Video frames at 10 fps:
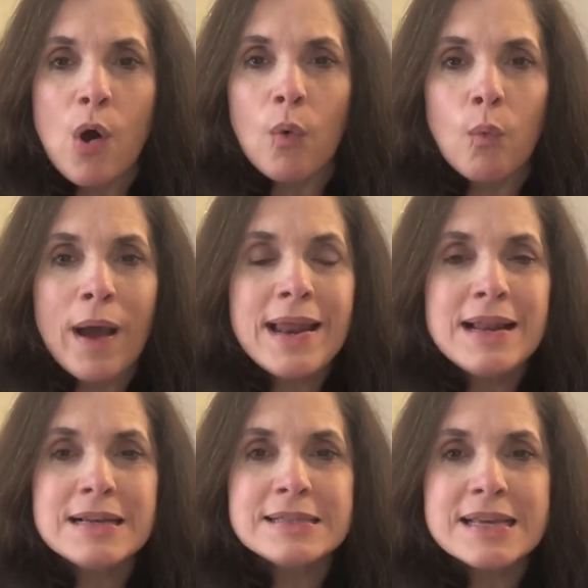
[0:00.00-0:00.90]
waiting
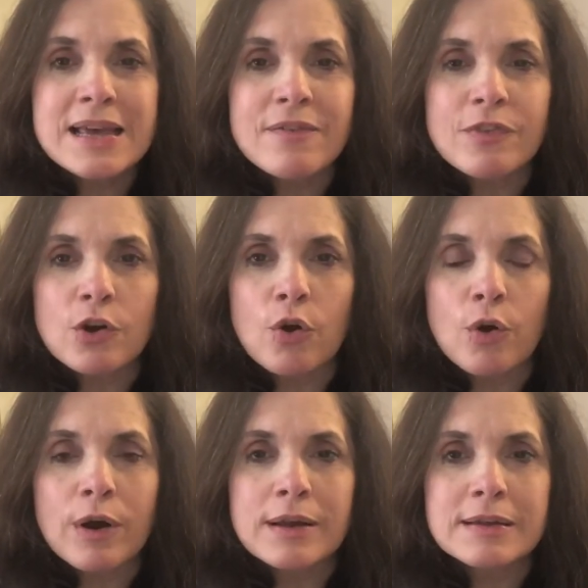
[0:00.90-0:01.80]
to see if the
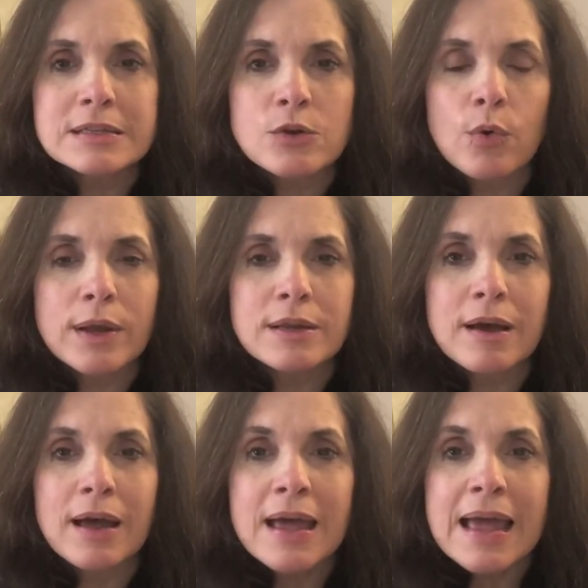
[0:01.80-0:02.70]
current is going to